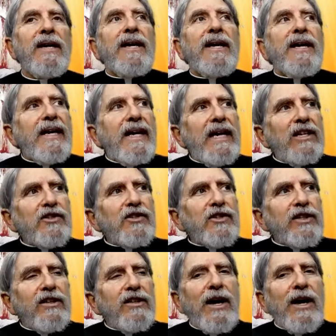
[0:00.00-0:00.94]
Each
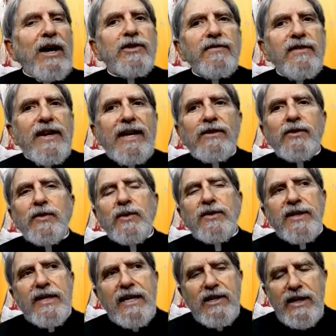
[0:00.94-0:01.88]
little house of Nazareth,
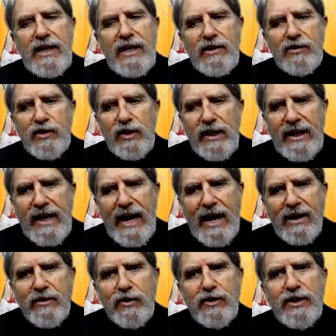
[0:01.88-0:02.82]
he, he's going to
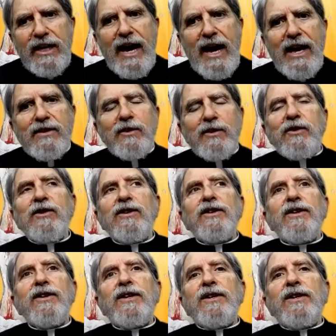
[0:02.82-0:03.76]
gather together.
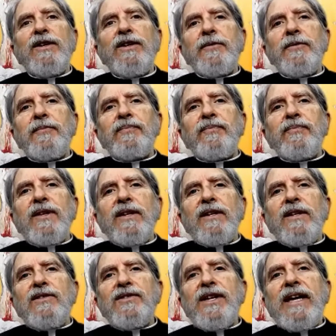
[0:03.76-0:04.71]

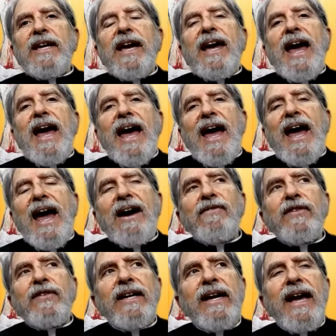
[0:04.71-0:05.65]
See,
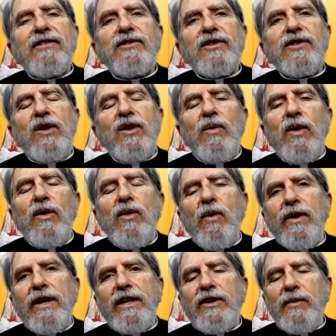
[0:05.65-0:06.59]
everything has to go
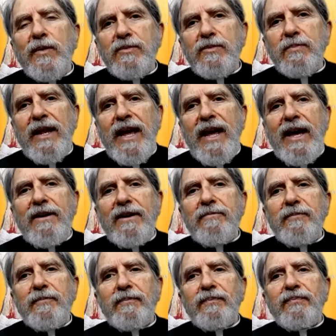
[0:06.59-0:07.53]
according to his plan.
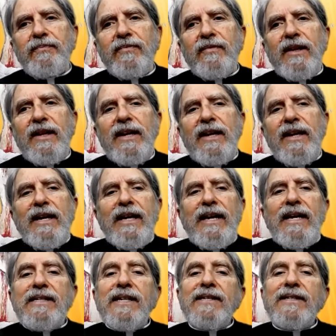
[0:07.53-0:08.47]
He
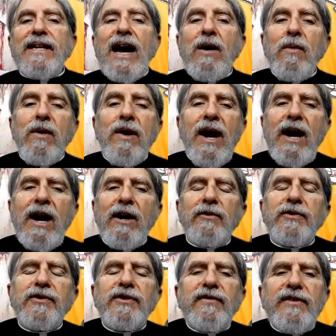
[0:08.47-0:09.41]
says, Our
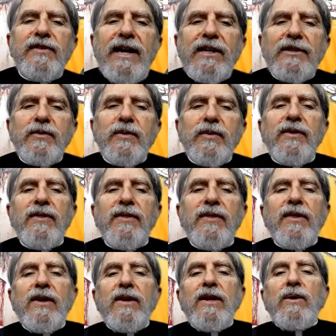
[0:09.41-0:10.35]
house of Nazareth
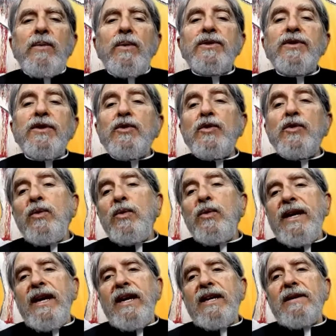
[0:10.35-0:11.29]
was the true
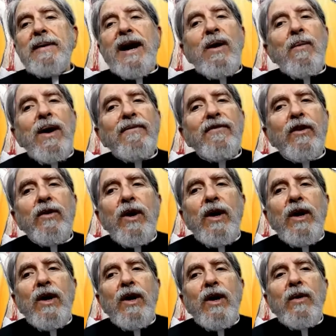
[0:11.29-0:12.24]
kingdom. However,
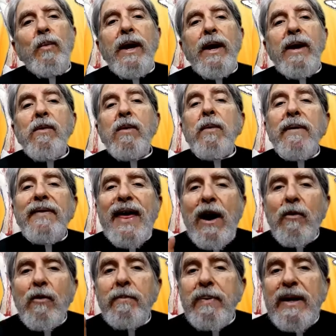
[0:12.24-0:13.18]
we were
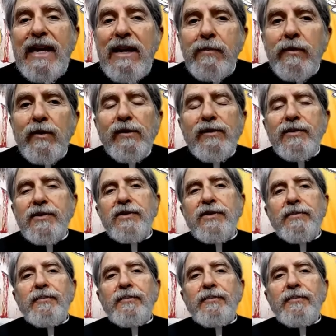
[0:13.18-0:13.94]
without peoples.